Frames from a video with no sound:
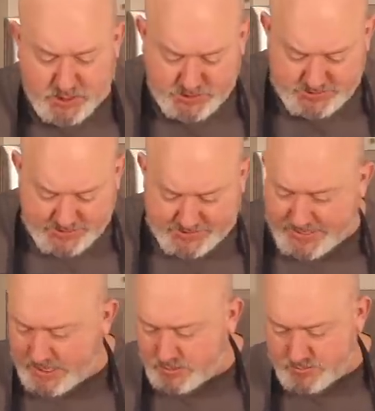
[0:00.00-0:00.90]
on it, take it
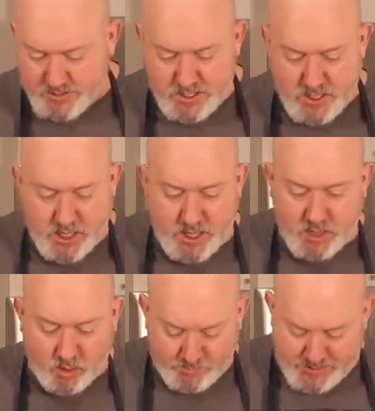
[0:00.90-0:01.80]
out.
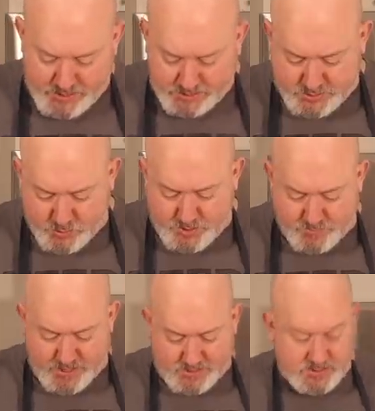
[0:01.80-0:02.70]
All my onions go in,
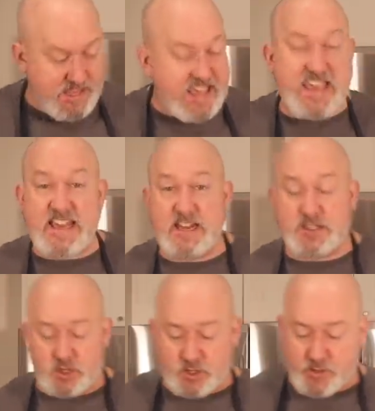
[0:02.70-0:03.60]
my heat
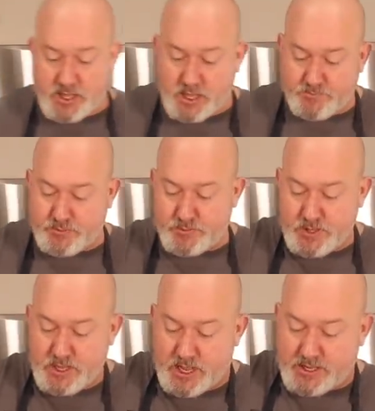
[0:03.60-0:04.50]
is all the way up.
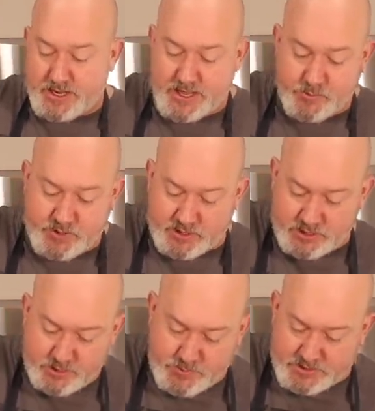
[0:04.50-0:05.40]
I'm gonna hit it with a
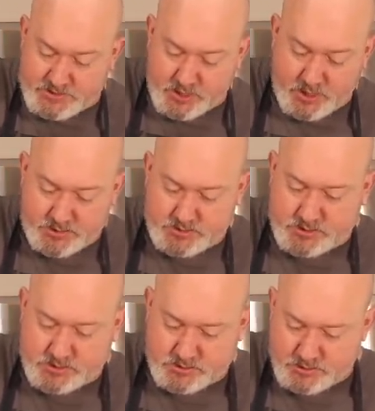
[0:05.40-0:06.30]
little bit of
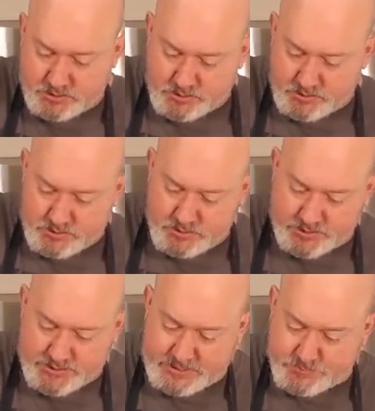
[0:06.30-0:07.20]
salt, a
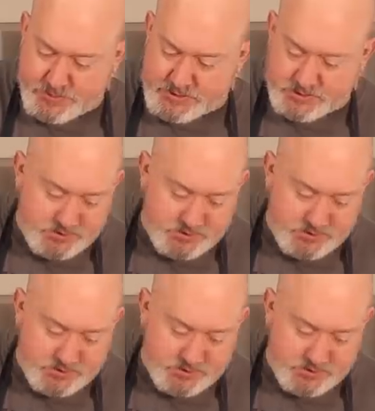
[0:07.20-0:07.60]
nice pinch of